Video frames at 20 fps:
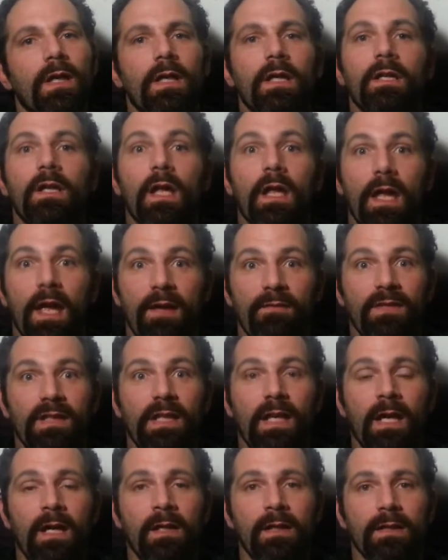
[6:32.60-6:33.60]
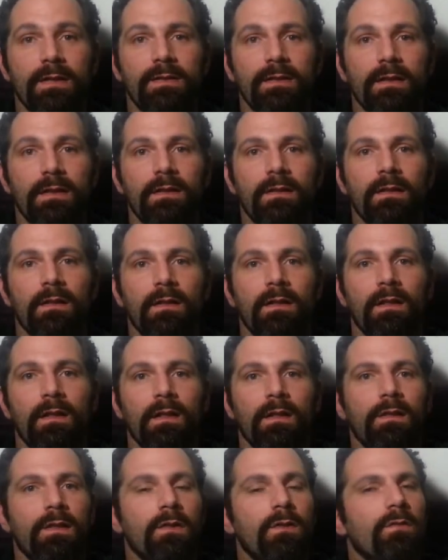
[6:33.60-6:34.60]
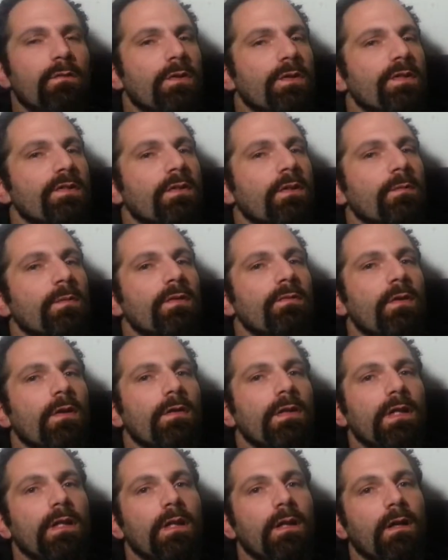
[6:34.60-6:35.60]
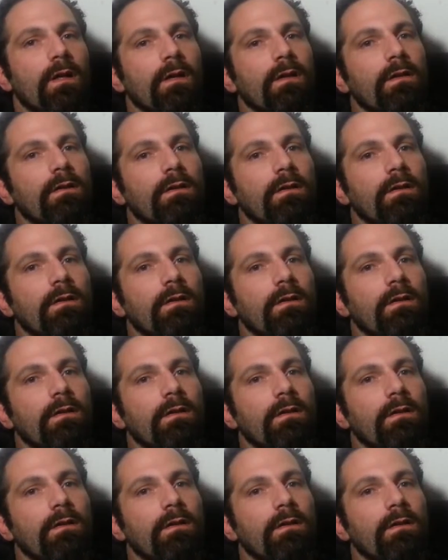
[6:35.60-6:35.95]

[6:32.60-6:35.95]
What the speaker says: in a heavy galaxy, the universe is going to be very young.